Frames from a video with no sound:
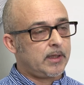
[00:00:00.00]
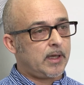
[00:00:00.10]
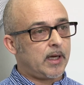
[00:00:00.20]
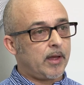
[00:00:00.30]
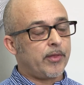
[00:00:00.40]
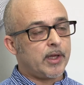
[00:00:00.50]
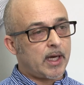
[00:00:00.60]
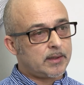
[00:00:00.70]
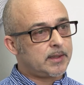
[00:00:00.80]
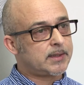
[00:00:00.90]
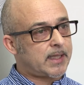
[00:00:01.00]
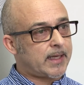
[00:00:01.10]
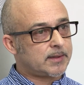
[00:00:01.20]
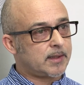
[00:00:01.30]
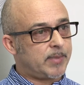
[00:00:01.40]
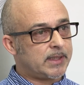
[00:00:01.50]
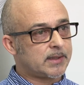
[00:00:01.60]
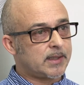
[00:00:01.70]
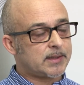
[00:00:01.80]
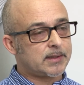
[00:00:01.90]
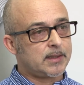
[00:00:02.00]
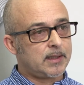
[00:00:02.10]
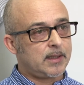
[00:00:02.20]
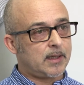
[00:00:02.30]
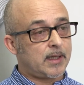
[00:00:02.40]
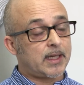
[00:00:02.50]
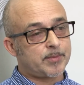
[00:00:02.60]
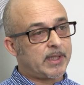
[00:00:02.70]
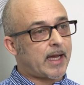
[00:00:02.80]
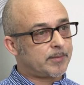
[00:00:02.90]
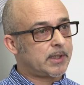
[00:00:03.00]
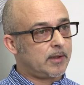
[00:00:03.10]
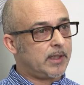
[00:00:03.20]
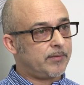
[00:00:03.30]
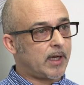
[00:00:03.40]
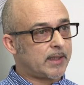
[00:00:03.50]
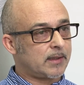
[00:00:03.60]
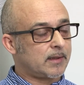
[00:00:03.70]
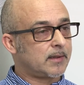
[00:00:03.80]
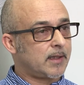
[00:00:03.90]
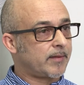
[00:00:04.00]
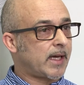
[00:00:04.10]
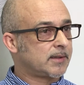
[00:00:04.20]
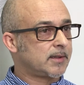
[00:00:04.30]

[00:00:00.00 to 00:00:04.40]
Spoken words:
that understands the business has been absolutely vital, and that's